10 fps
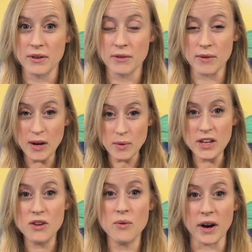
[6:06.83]
right where
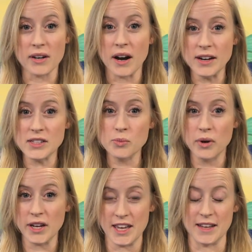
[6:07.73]
you are. God is
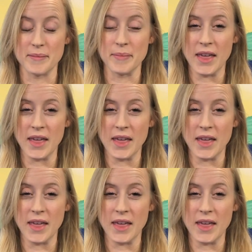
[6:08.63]
working.